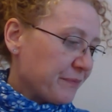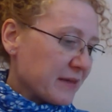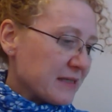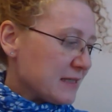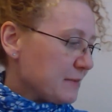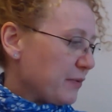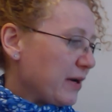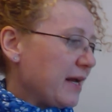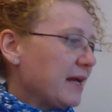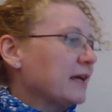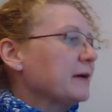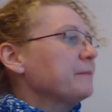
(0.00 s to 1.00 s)

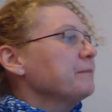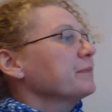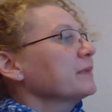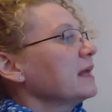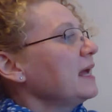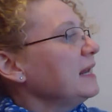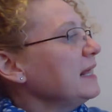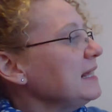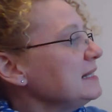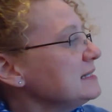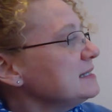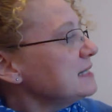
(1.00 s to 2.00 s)
spring. and
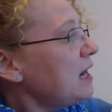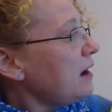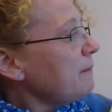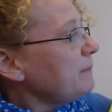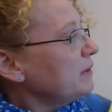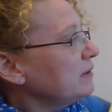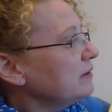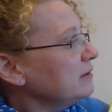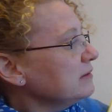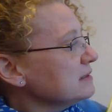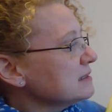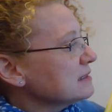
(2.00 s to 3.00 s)
he
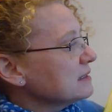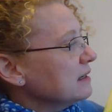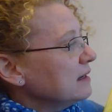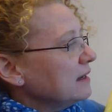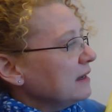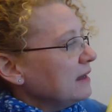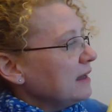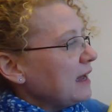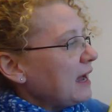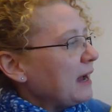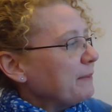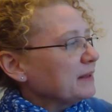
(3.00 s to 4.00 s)
tumbles
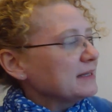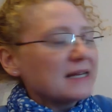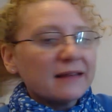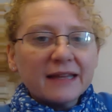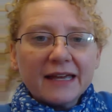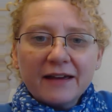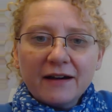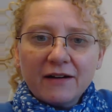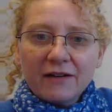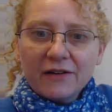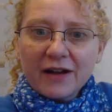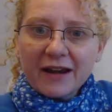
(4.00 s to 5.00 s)
happily down the
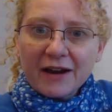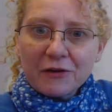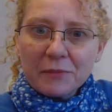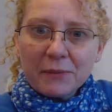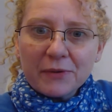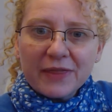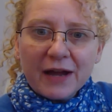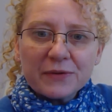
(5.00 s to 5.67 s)
hill. And I remember that